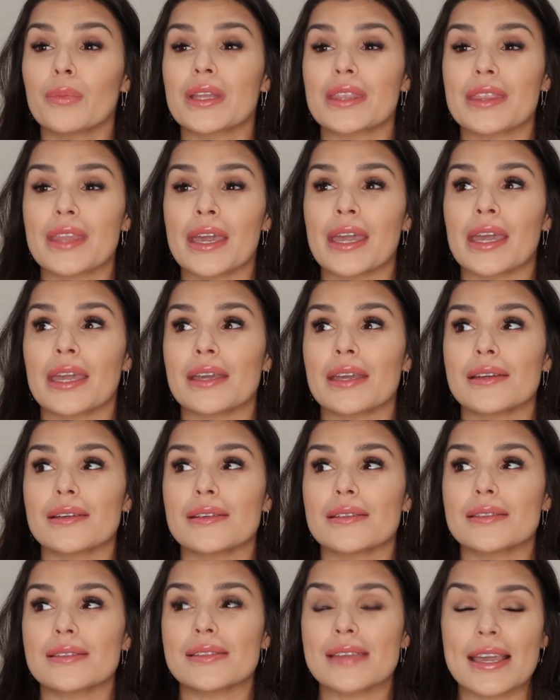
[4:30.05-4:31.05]
but they
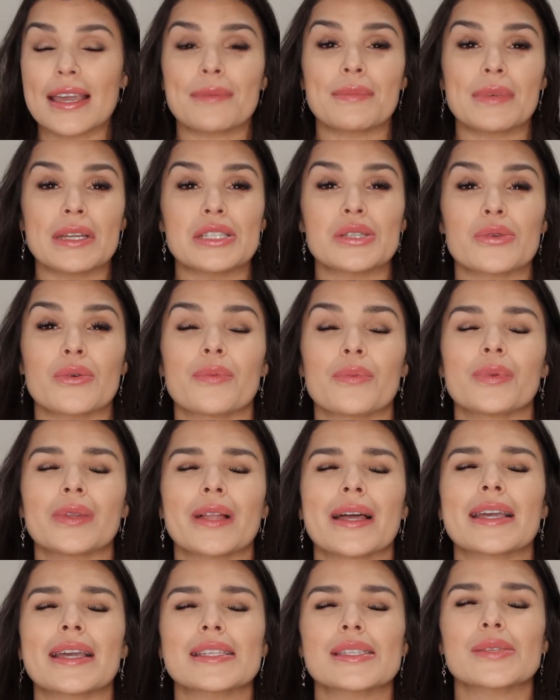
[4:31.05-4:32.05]
take me to a
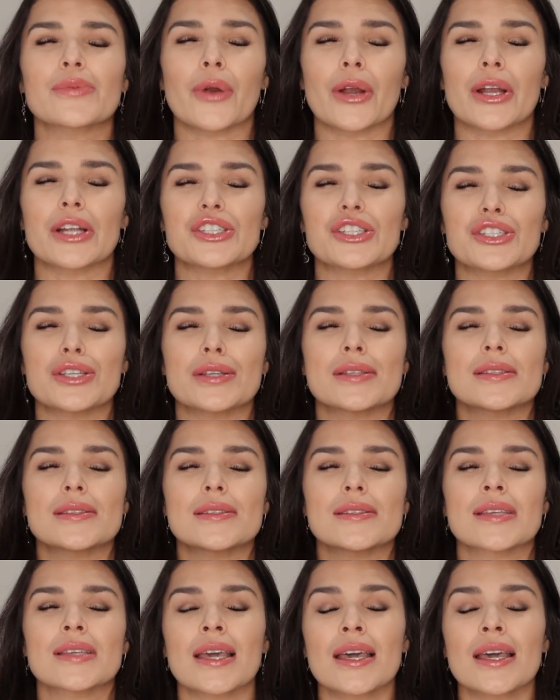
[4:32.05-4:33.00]
place where it's just